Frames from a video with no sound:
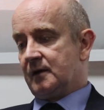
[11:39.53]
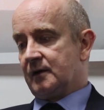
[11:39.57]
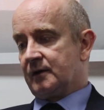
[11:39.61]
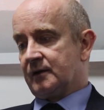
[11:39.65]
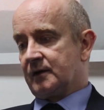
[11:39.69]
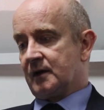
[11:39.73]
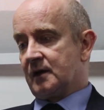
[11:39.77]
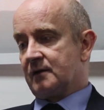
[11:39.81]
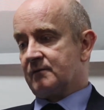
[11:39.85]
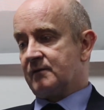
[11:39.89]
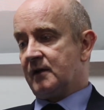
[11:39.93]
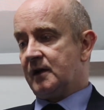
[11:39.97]

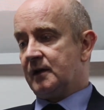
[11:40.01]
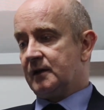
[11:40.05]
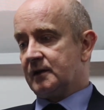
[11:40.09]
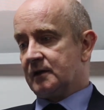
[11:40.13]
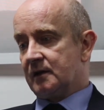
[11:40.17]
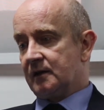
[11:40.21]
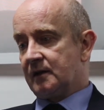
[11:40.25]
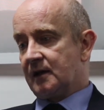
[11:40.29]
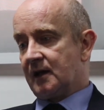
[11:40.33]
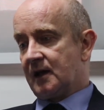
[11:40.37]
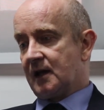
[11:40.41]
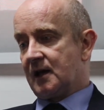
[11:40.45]
So
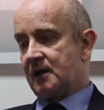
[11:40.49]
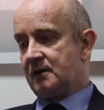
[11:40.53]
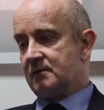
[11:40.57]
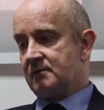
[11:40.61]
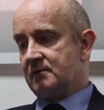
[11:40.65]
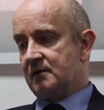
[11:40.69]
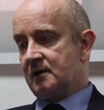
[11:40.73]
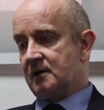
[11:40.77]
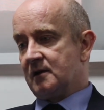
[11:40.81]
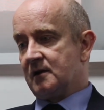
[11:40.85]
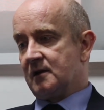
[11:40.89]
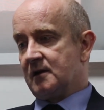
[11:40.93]
rates are
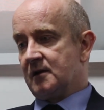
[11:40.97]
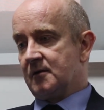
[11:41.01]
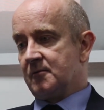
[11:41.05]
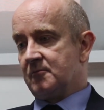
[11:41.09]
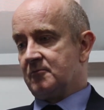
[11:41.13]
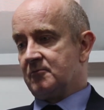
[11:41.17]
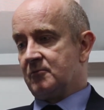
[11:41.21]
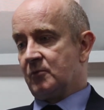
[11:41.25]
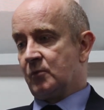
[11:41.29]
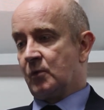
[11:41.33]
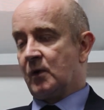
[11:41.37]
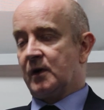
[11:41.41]
now,
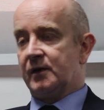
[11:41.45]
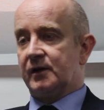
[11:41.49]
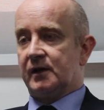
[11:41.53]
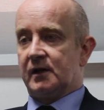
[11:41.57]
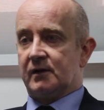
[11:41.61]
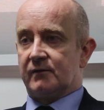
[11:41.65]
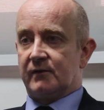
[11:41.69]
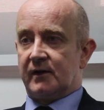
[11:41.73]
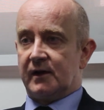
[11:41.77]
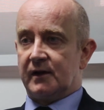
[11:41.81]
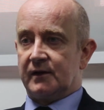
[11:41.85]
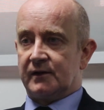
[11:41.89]

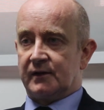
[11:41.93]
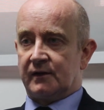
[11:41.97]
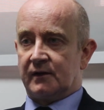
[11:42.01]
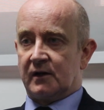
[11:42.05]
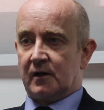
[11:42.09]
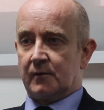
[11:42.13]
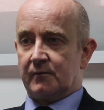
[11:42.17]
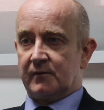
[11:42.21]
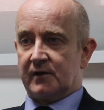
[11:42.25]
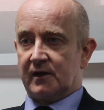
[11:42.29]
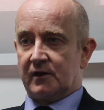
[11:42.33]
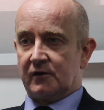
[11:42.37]
1-year rates have
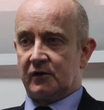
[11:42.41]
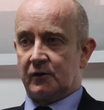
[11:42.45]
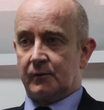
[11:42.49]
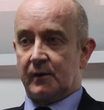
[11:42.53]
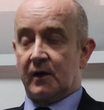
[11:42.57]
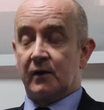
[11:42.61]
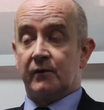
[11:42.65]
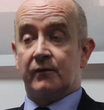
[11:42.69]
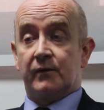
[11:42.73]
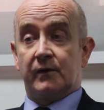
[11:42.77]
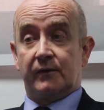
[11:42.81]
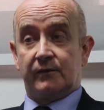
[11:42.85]
come down to
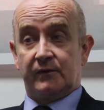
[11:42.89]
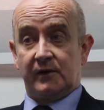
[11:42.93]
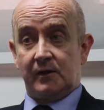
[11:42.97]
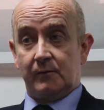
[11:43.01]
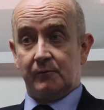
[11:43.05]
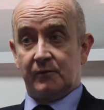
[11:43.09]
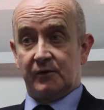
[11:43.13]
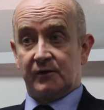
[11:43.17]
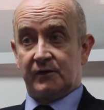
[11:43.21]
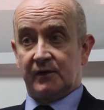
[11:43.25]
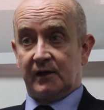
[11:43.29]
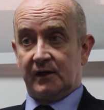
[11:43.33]
about
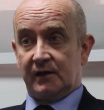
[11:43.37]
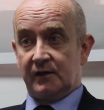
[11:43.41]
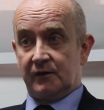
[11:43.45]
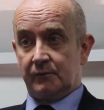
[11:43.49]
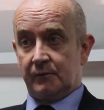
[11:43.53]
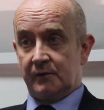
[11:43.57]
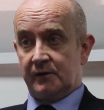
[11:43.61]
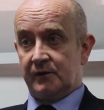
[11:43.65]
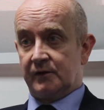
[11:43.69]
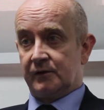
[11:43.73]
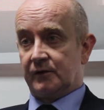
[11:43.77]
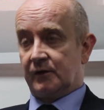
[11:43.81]

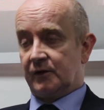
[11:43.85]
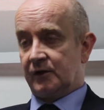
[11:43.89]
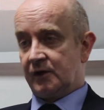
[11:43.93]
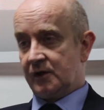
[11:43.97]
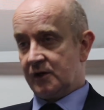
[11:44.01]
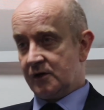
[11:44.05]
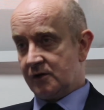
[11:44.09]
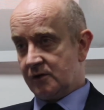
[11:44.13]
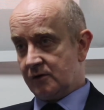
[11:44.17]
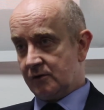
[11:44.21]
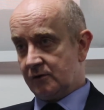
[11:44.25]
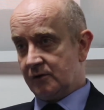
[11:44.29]
15%, which is a
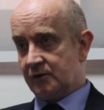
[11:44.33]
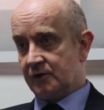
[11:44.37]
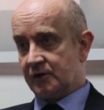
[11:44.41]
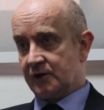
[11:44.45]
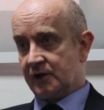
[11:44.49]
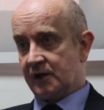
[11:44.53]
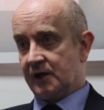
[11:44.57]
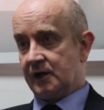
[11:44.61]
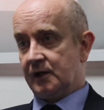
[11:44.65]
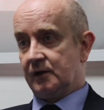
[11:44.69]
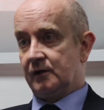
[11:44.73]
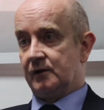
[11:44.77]
huge
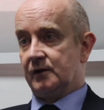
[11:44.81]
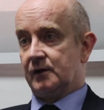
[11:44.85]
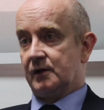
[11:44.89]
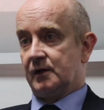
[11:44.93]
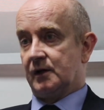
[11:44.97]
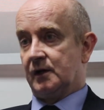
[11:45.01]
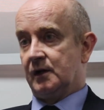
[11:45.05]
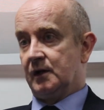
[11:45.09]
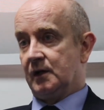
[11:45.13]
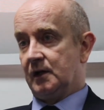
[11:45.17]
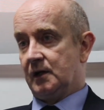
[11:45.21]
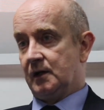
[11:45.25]

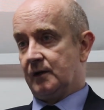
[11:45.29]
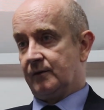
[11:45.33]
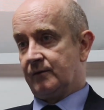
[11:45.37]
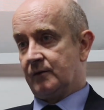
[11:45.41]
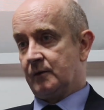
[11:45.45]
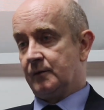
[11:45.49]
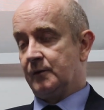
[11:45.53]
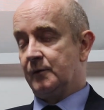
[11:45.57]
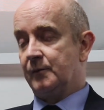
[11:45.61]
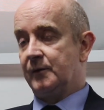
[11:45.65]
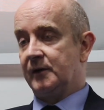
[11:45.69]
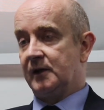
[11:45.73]
change
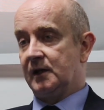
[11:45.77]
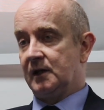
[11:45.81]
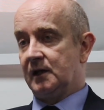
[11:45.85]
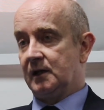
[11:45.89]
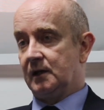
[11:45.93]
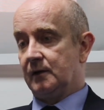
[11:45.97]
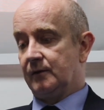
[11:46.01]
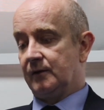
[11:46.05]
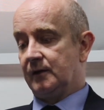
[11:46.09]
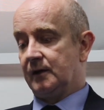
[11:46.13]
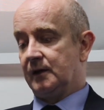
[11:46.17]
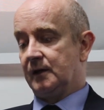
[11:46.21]
from the
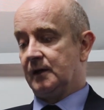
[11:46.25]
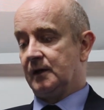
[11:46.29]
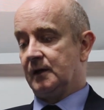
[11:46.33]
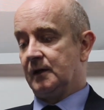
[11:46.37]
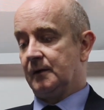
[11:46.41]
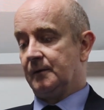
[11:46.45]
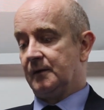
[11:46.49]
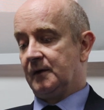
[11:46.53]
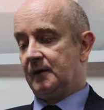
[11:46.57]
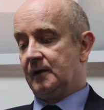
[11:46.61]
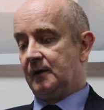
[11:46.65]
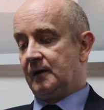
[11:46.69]
beginning of the
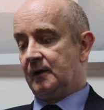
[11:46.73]
year.